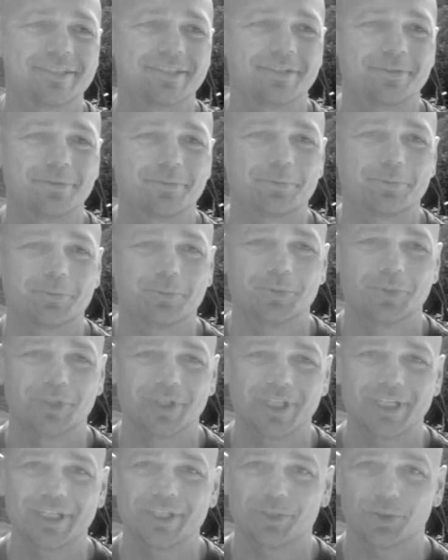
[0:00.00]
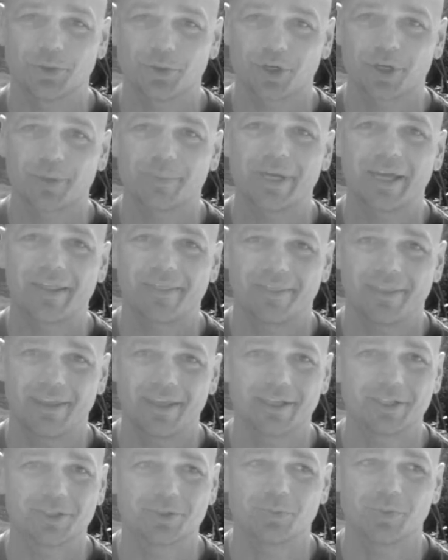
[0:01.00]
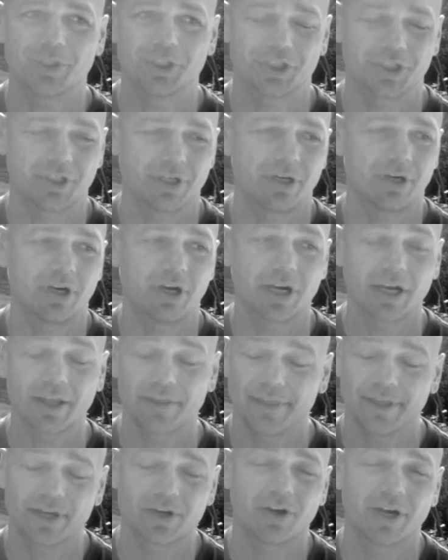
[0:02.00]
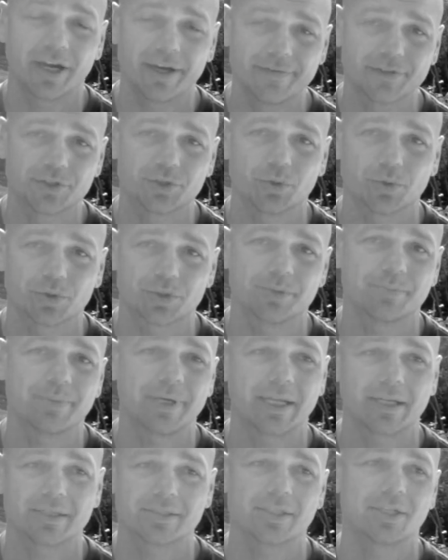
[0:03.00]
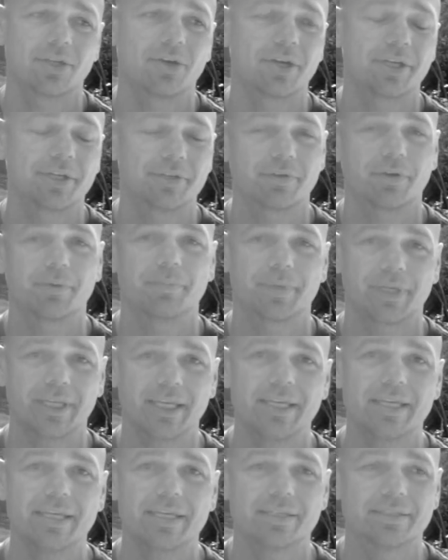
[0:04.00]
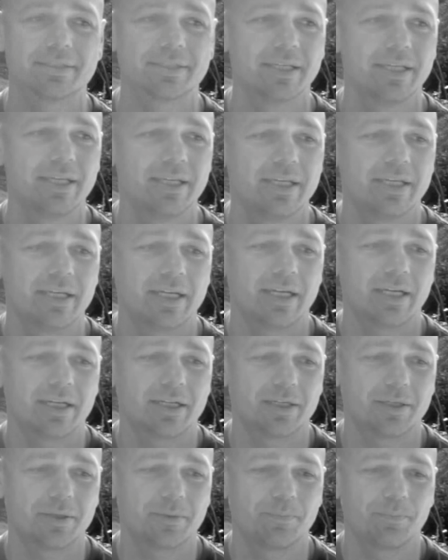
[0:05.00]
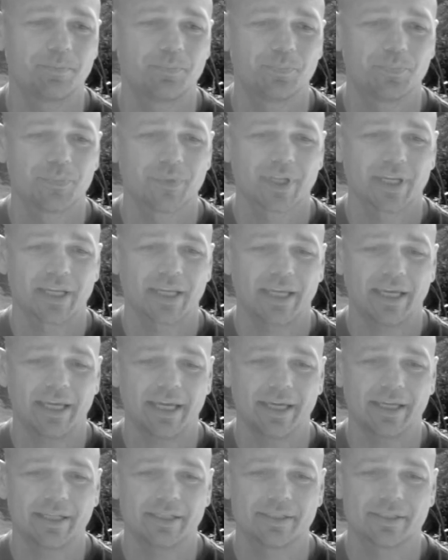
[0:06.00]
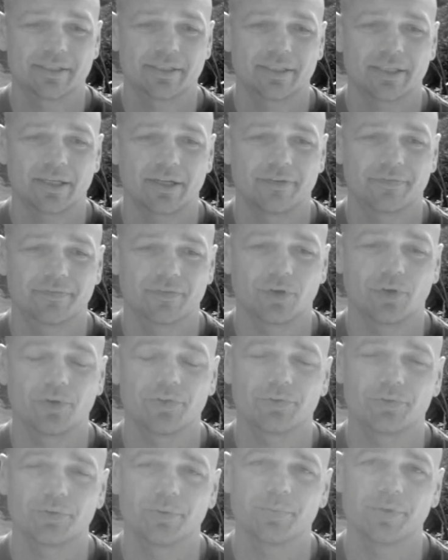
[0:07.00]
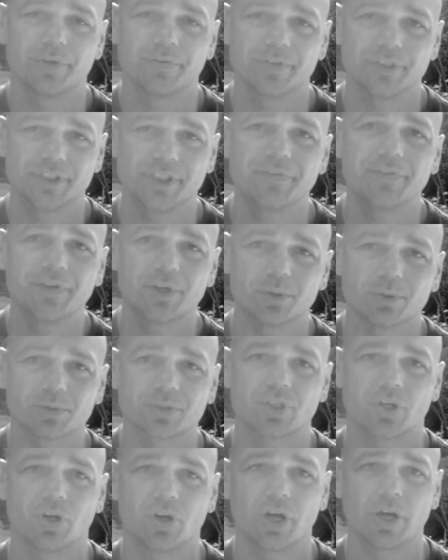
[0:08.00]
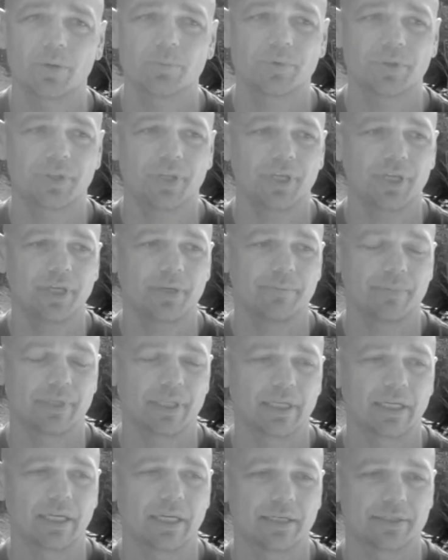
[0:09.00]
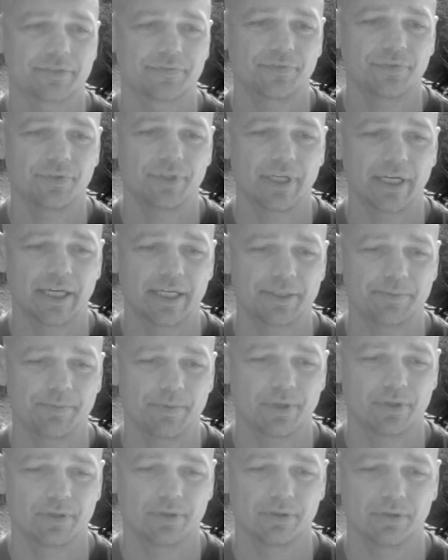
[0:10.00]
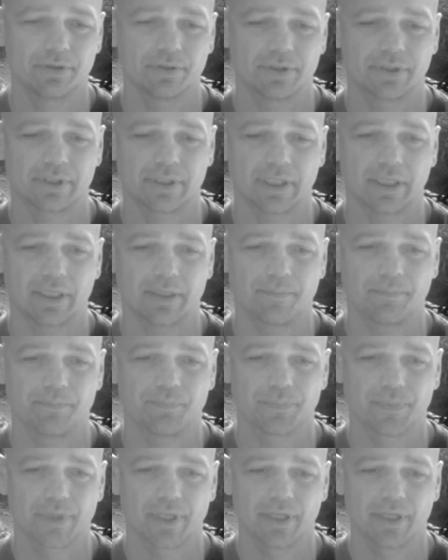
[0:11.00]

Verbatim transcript: to really talk about things which I don't think I ever talked about as a nine-year-old, but he is. Um, and I've gone through a bit of a difficult time with him in the last few days because um,